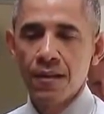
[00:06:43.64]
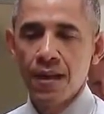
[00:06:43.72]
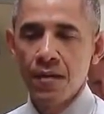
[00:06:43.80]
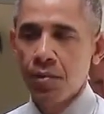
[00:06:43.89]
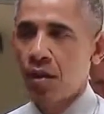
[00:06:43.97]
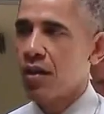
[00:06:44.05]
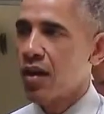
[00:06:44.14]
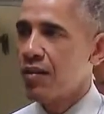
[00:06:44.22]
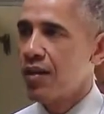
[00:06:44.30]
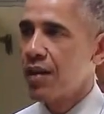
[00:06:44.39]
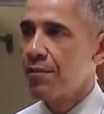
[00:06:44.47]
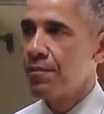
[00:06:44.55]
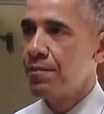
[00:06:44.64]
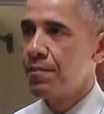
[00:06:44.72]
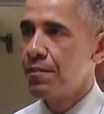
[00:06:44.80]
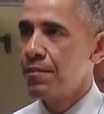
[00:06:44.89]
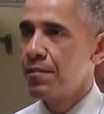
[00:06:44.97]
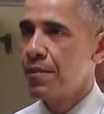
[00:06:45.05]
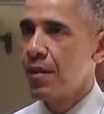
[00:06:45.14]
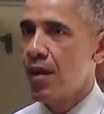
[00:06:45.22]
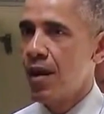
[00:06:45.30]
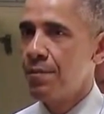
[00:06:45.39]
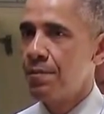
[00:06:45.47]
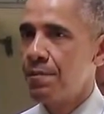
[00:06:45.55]
and build off that. All
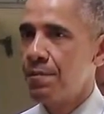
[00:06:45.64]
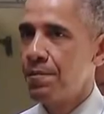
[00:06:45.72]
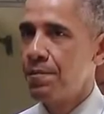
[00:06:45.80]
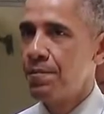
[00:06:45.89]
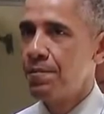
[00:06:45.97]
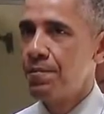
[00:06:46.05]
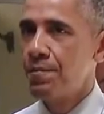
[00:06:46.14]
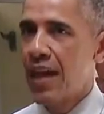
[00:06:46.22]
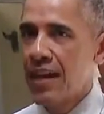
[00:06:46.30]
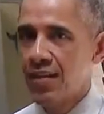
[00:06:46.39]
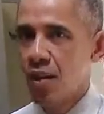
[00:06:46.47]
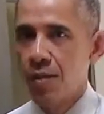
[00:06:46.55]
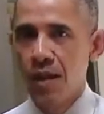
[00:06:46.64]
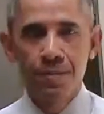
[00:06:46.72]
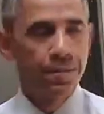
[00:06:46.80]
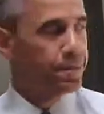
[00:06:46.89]
right? Thanks, everybody.